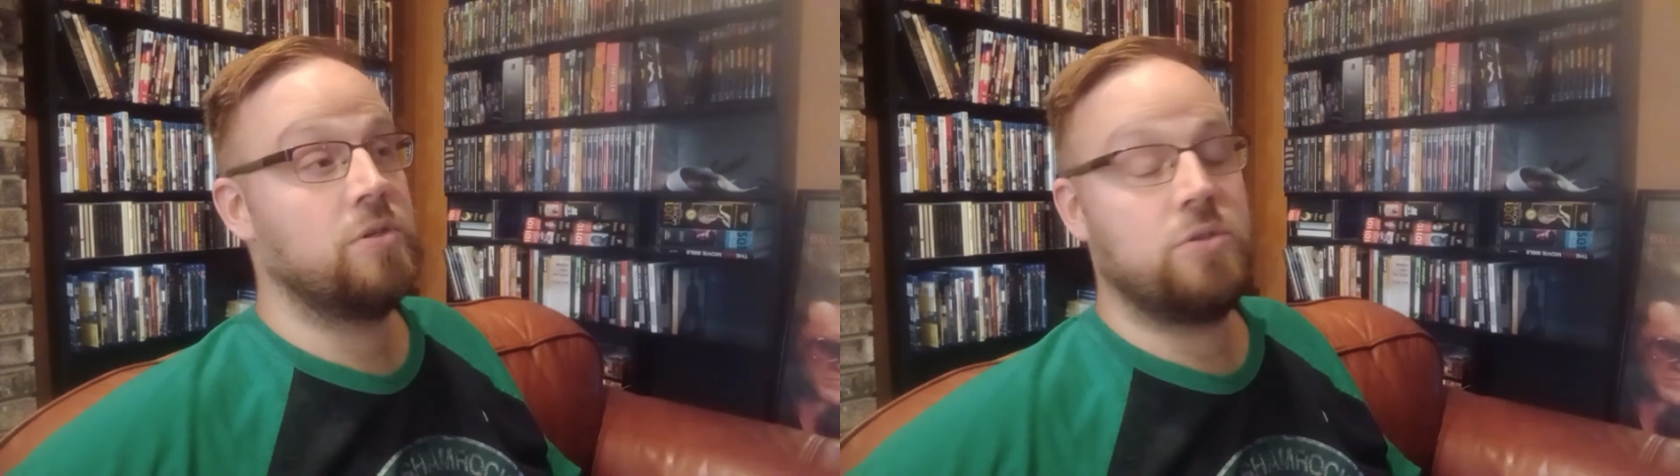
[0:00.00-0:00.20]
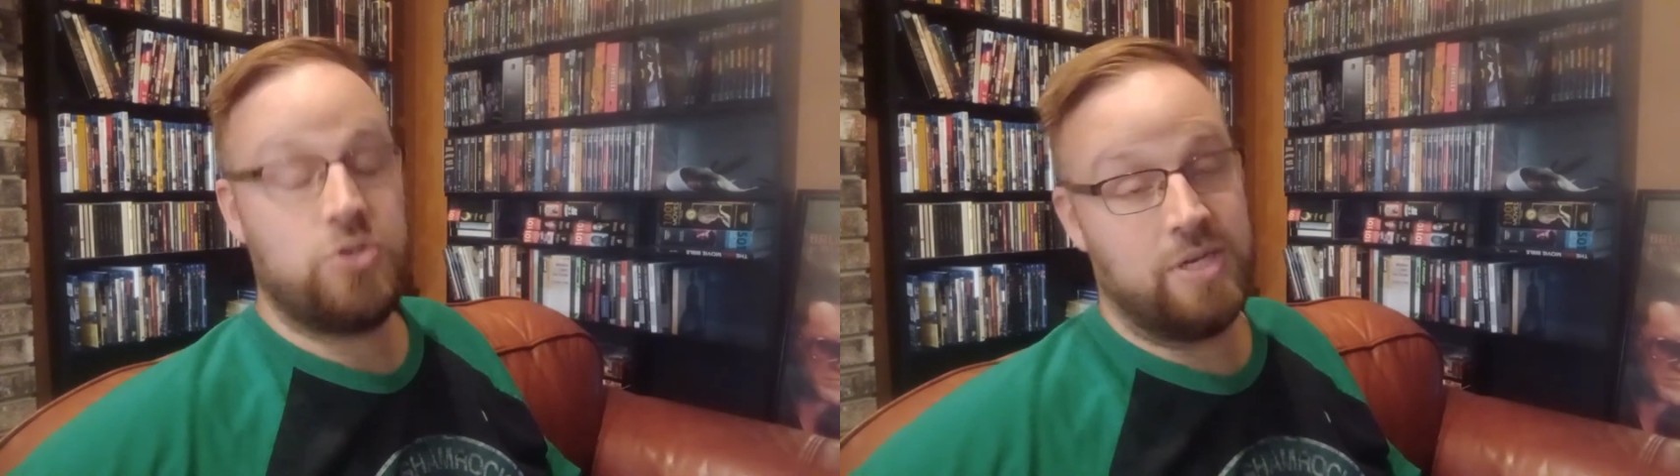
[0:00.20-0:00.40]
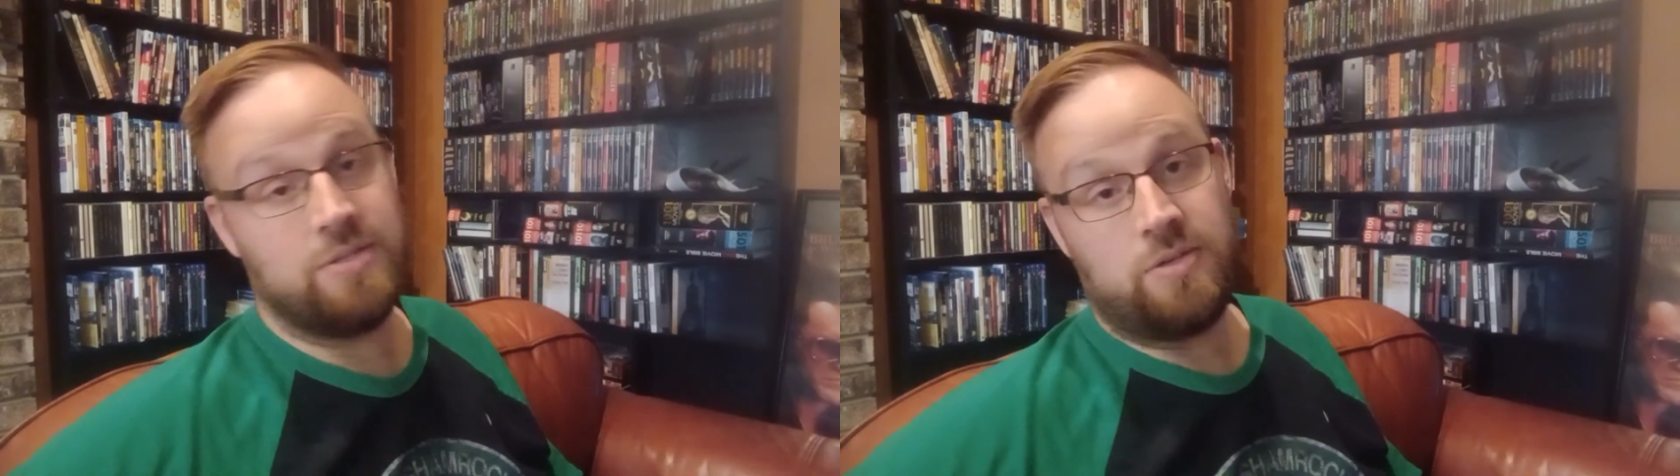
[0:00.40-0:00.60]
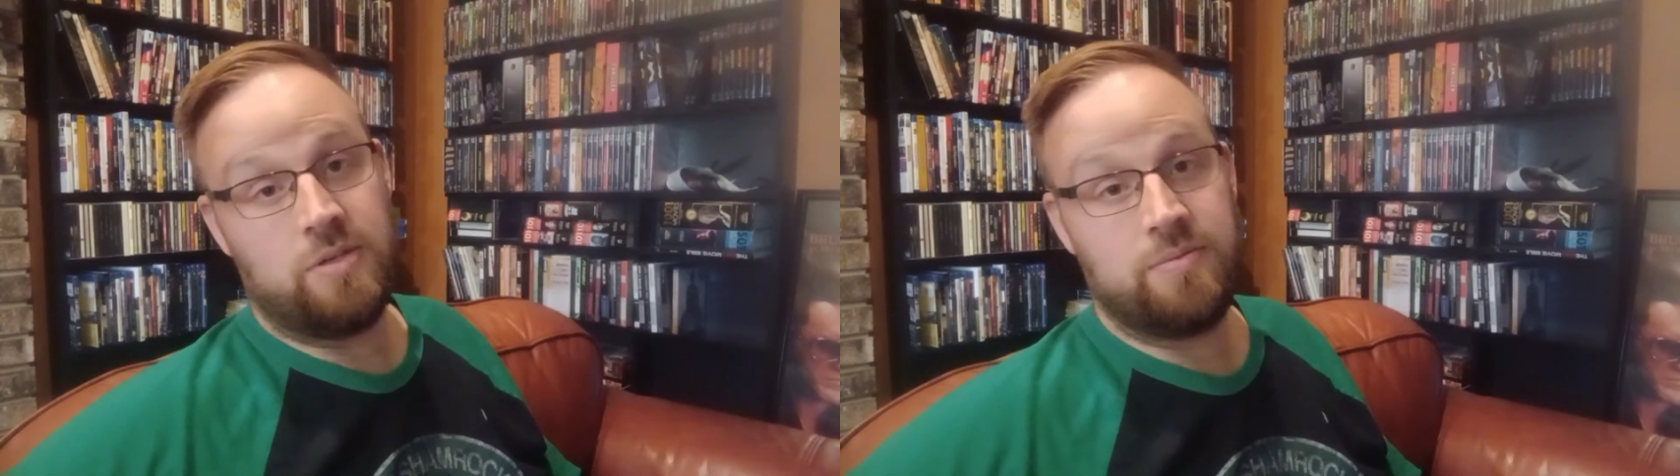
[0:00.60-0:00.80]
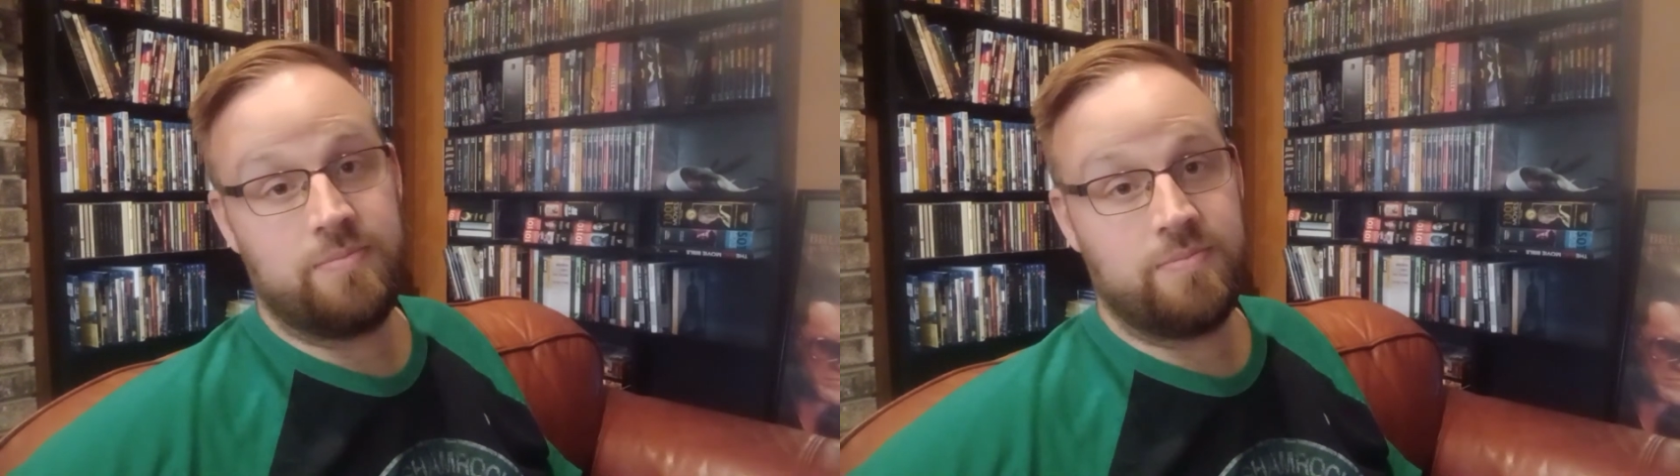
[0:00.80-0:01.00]

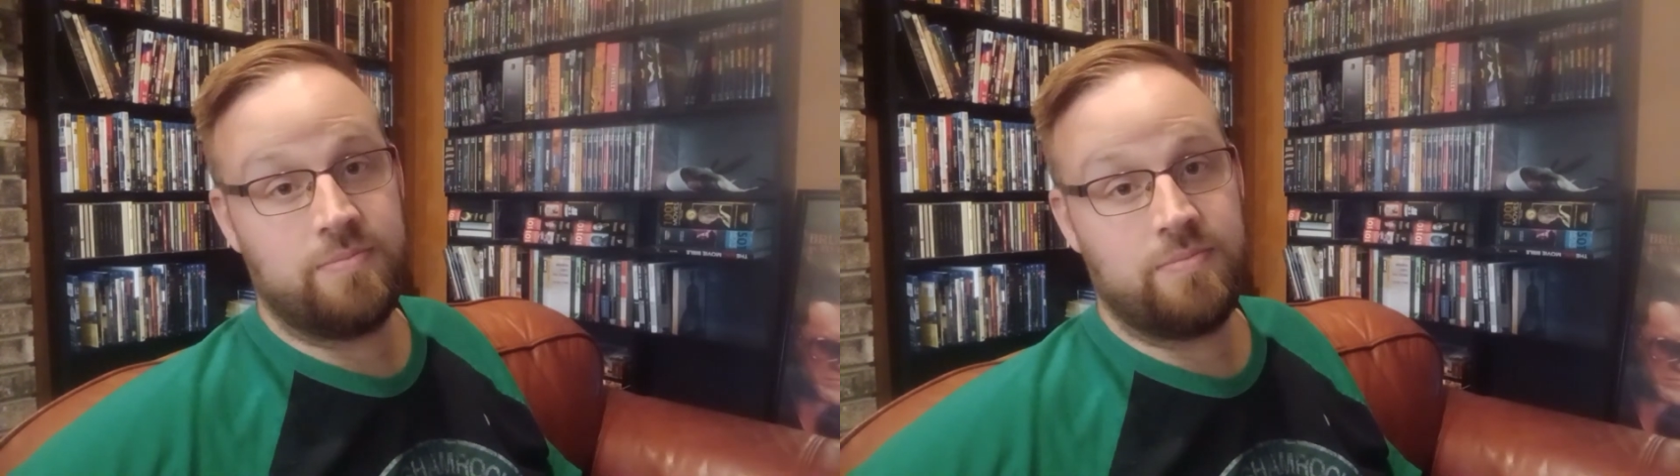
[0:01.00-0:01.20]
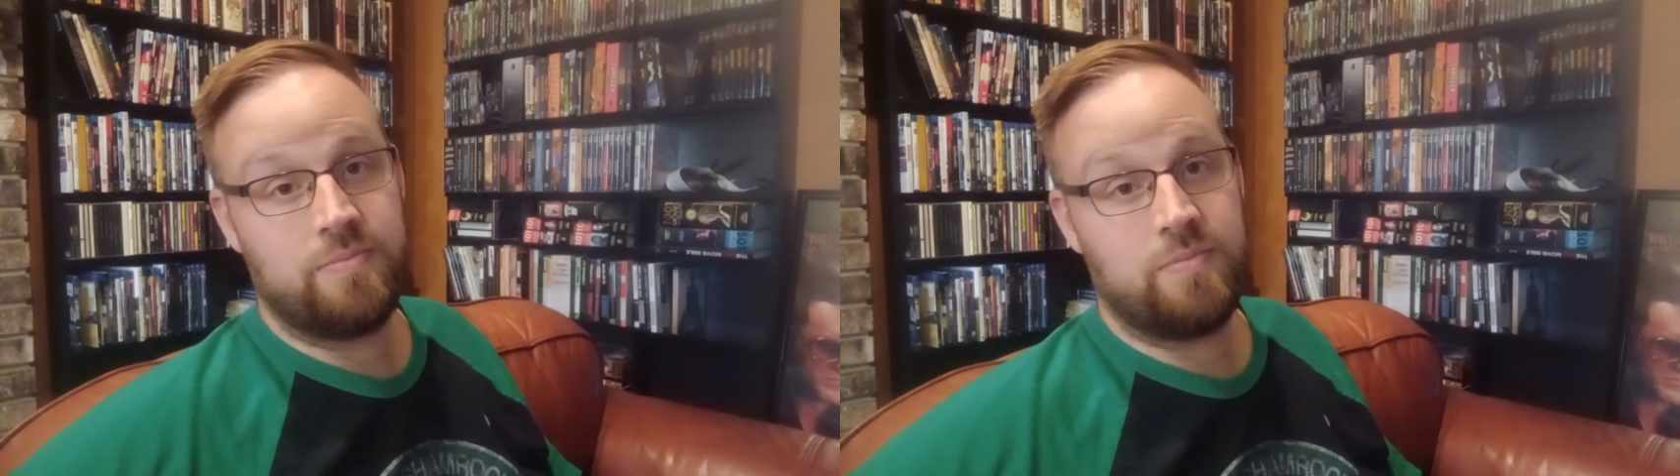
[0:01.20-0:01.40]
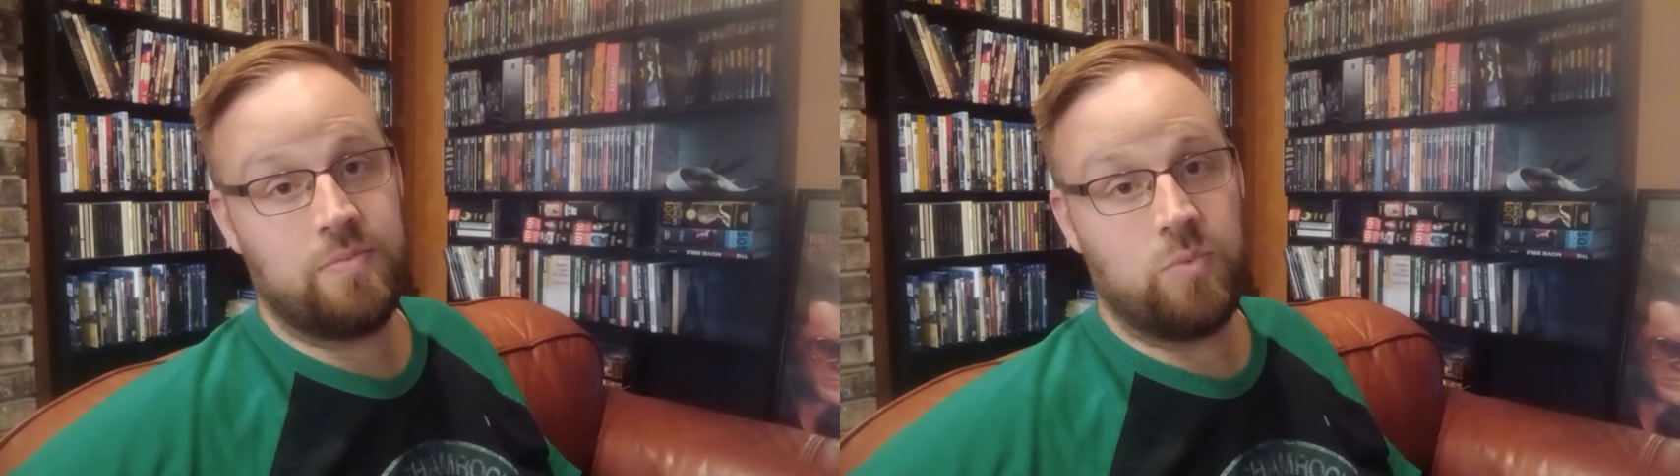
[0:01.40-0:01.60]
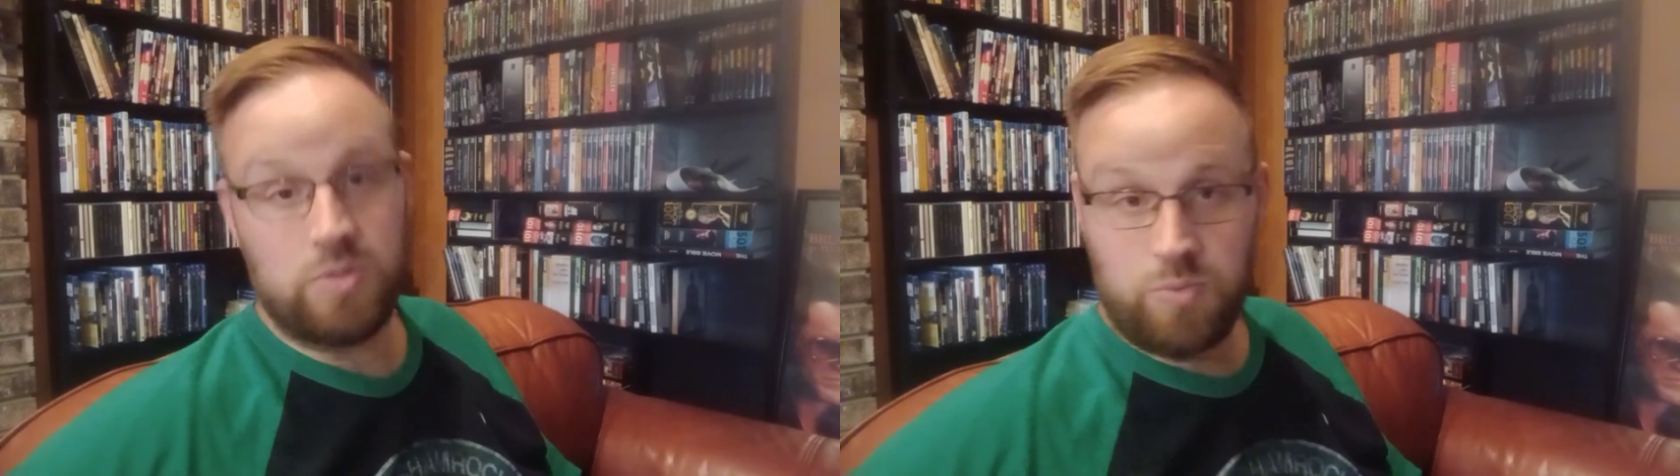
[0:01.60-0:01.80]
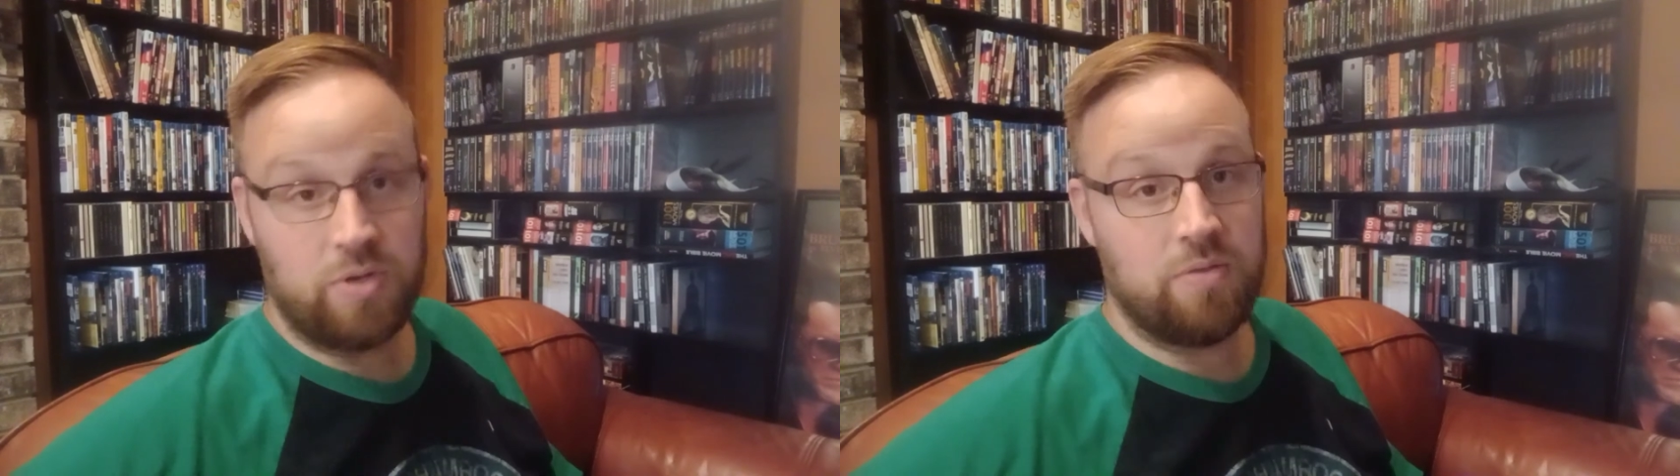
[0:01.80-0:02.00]
shizzle,
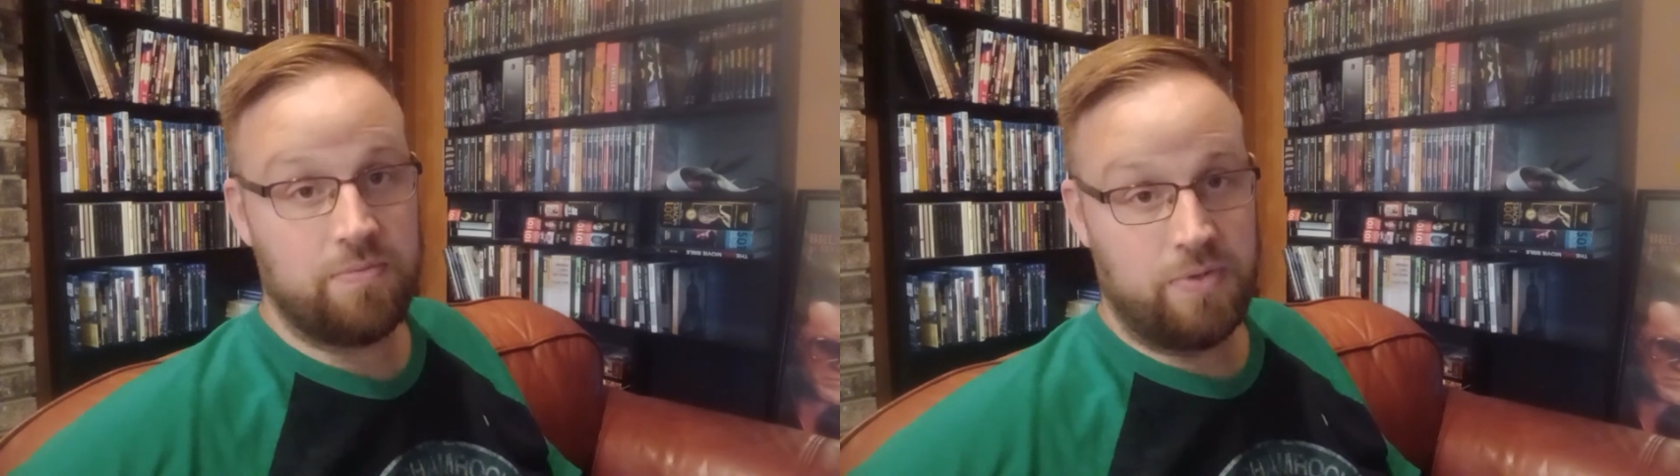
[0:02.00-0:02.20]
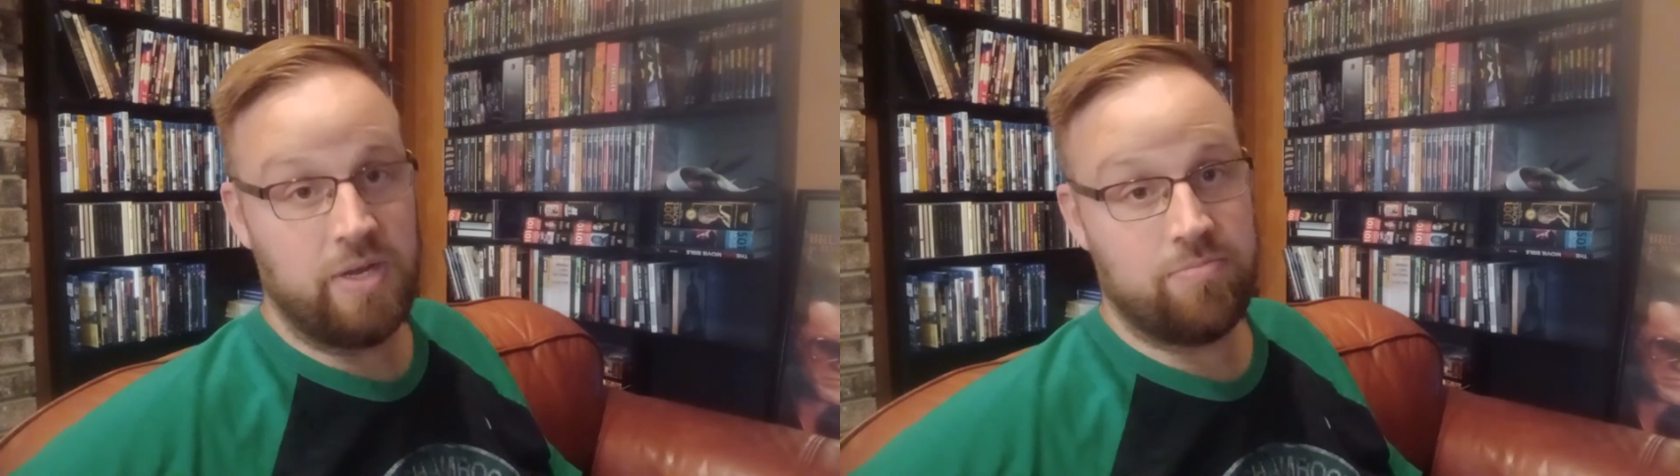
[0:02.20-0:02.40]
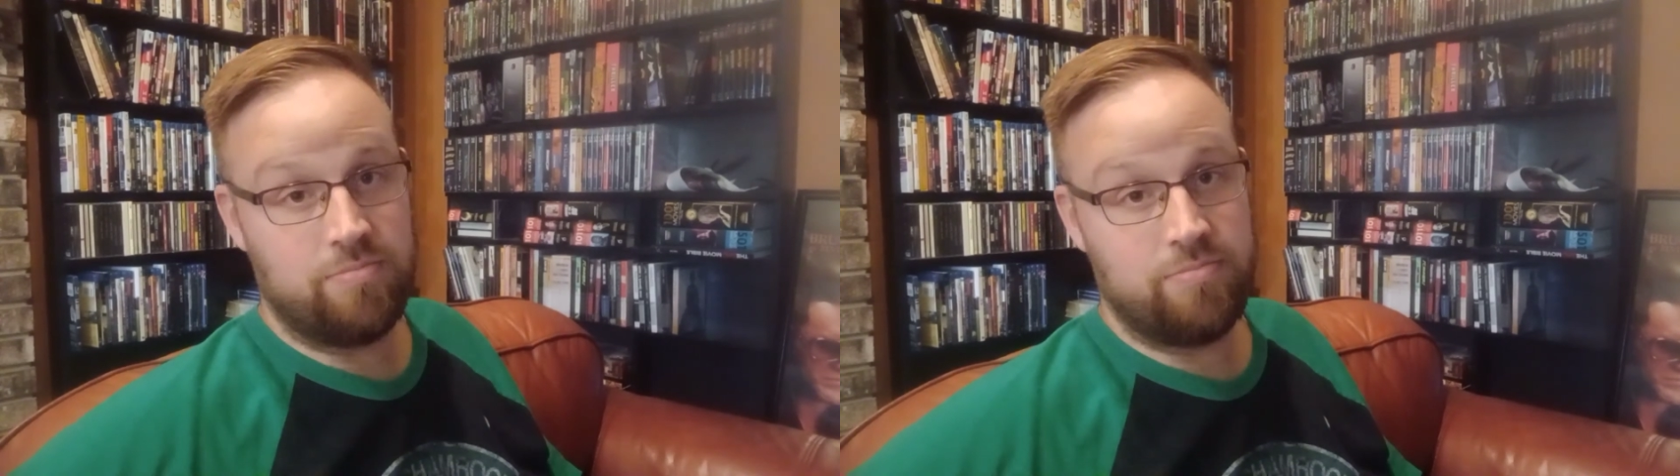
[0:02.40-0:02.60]
was worth the flip.